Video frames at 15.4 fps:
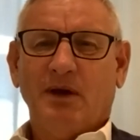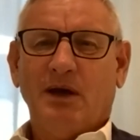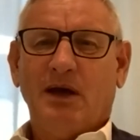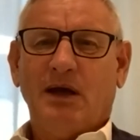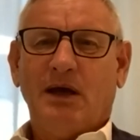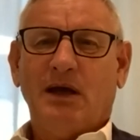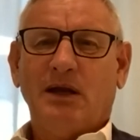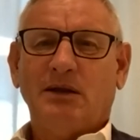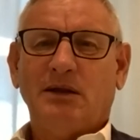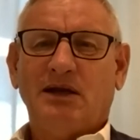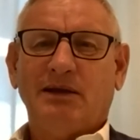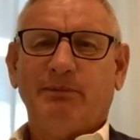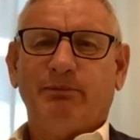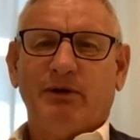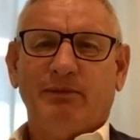and the
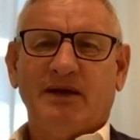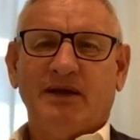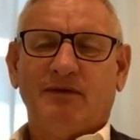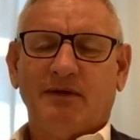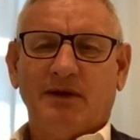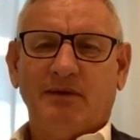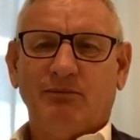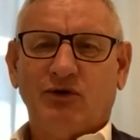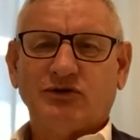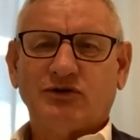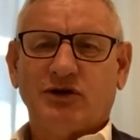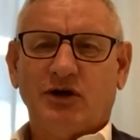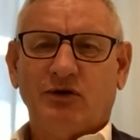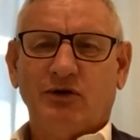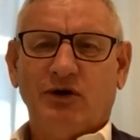diplomats in
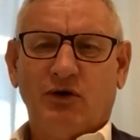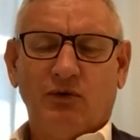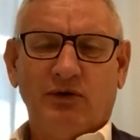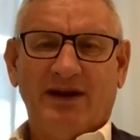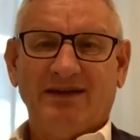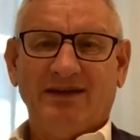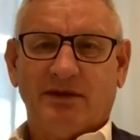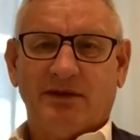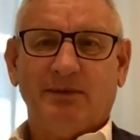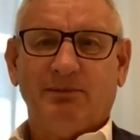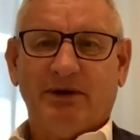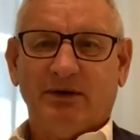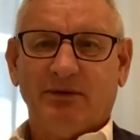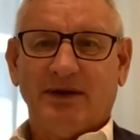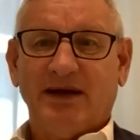Moscow know nothing
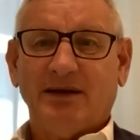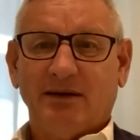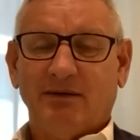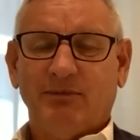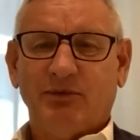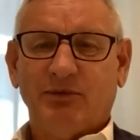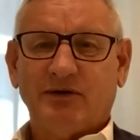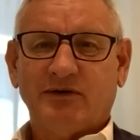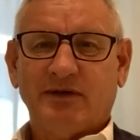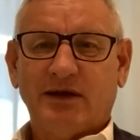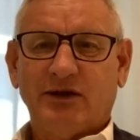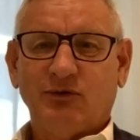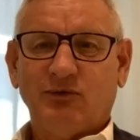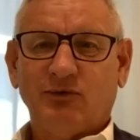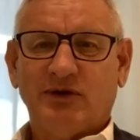about that because they
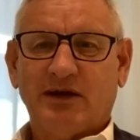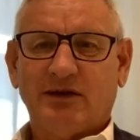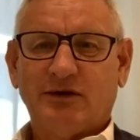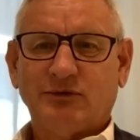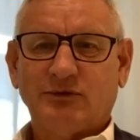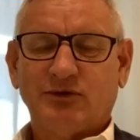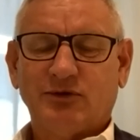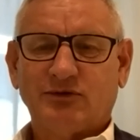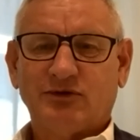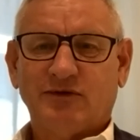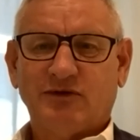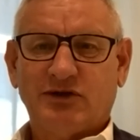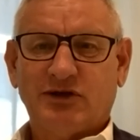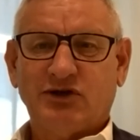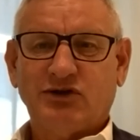don't take those sorts of
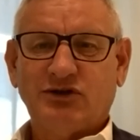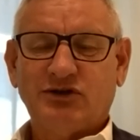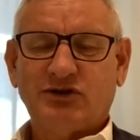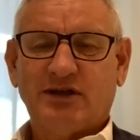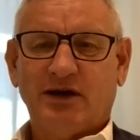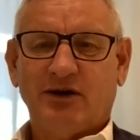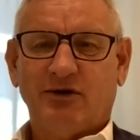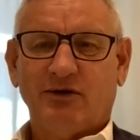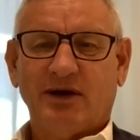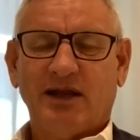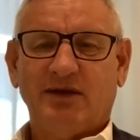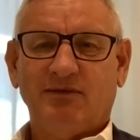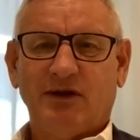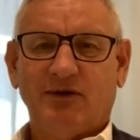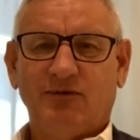decisions. They are
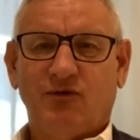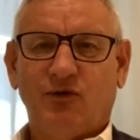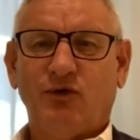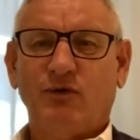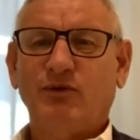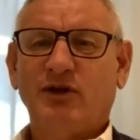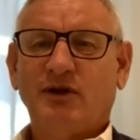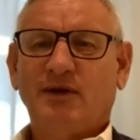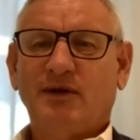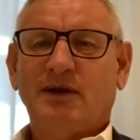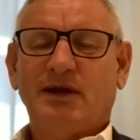hardly even informed.